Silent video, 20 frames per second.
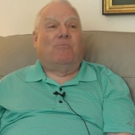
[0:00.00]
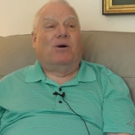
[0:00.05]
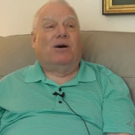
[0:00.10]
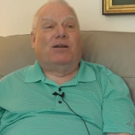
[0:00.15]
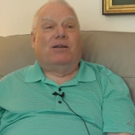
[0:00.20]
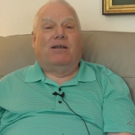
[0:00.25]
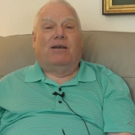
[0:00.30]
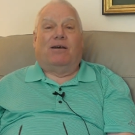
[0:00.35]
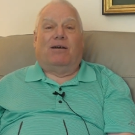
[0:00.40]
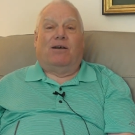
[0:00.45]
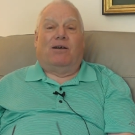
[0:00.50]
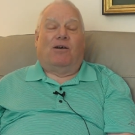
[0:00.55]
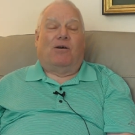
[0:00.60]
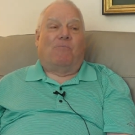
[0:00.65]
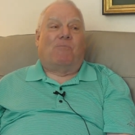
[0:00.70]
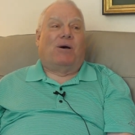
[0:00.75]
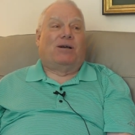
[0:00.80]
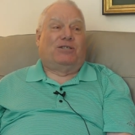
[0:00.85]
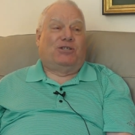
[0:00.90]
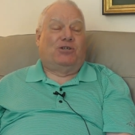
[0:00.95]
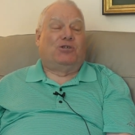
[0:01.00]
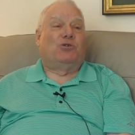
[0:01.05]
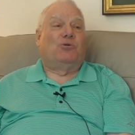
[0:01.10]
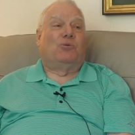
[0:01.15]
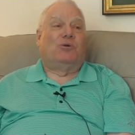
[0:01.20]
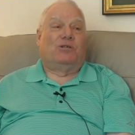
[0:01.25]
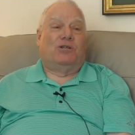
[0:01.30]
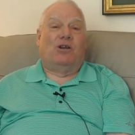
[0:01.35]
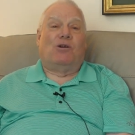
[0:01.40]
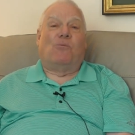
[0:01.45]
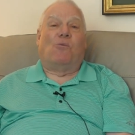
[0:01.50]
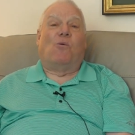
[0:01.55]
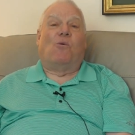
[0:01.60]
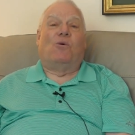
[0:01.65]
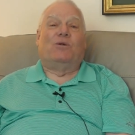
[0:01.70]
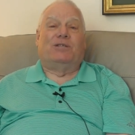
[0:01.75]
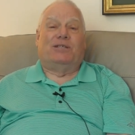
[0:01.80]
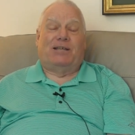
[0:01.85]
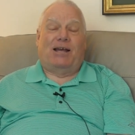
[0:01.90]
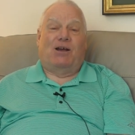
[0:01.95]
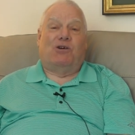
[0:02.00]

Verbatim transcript: But my sister was number one